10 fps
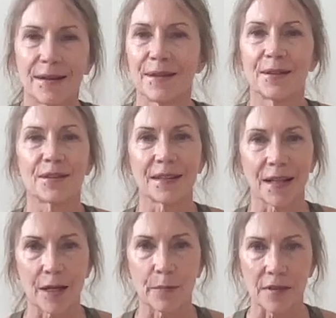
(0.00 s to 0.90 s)
nothing
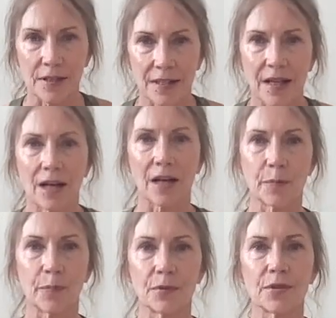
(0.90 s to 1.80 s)
happens. I
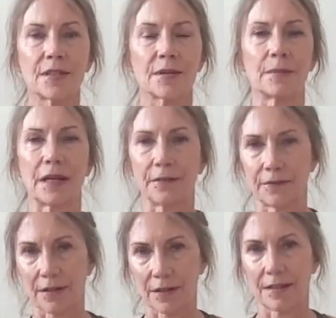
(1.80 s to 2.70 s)
put some
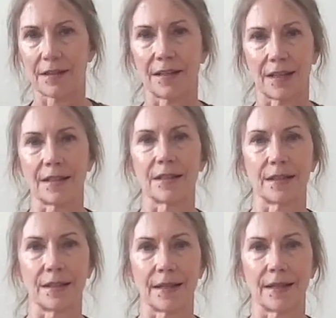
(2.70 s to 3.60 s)
effort and I
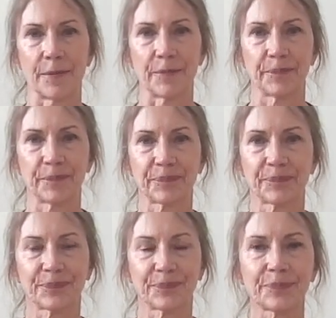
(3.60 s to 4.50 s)
inhale.
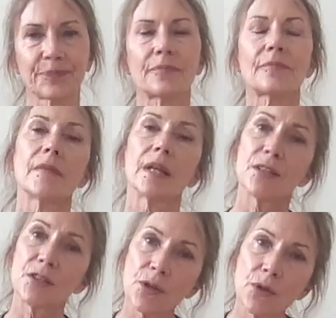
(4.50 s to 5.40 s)

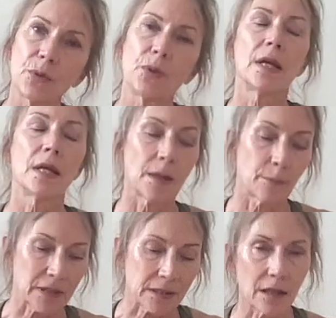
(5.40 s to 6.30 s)
So,
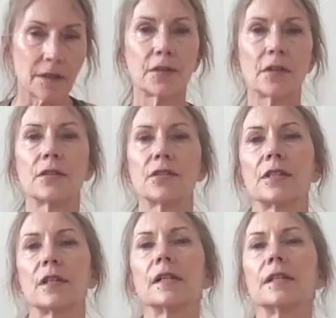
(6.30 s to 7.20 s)
but after the
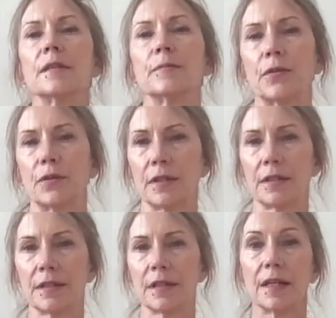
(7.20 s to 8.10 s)
starting point,
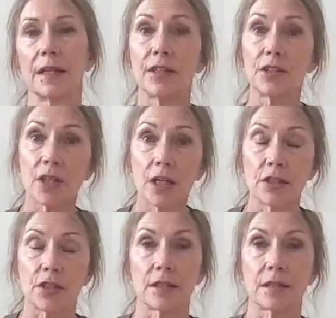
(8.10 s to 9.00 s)
it
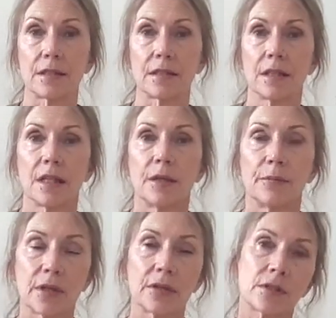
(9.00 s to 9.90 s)
changes,
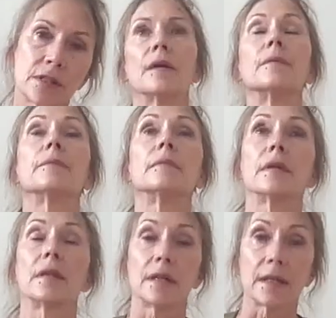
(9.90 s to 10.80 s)
because
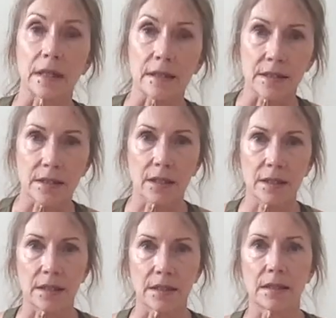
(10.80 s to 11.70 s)
it has
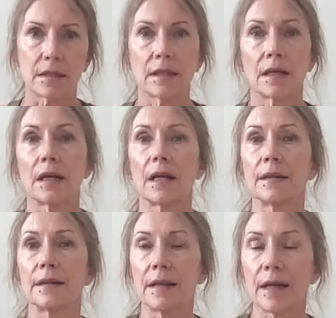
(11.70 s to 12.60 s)
started,
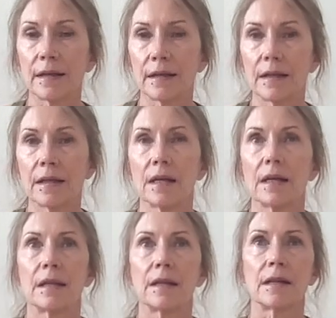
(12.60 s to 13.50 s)
and then
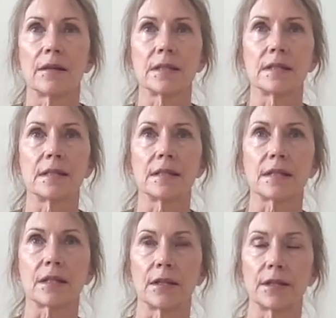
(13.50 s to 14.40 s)
there is this
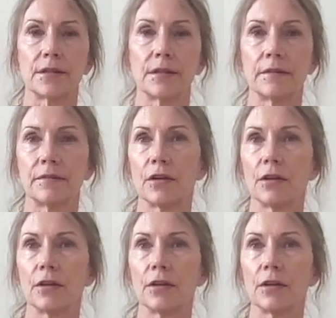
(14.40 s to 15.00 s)
kind of